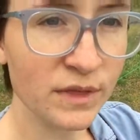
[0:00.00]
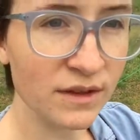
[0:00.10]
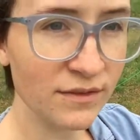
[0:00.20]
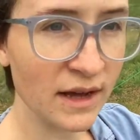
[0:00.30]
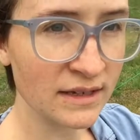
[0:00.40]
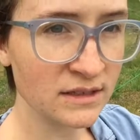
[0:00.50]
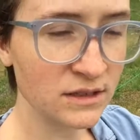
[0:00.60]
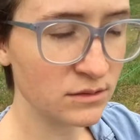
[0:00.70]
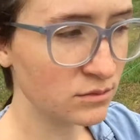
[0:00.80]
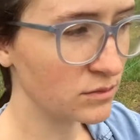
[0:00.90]
The
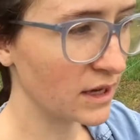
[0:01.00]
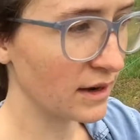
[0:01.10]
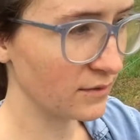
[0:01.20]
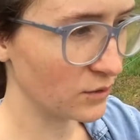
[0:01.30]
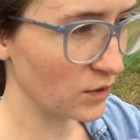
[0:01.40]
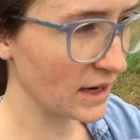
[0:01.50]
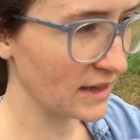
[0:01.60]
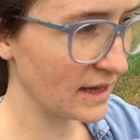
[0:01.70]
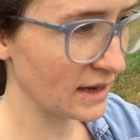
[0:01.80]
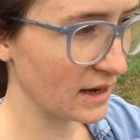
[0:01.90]
vines kind of create
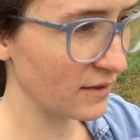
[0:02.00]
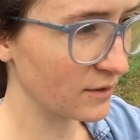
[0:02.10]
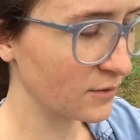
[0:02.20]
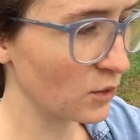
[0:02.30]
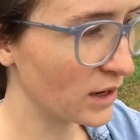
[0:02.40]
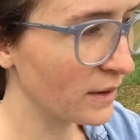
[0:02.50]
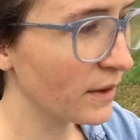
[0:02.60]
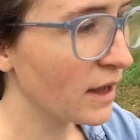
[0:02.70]
that cover for it.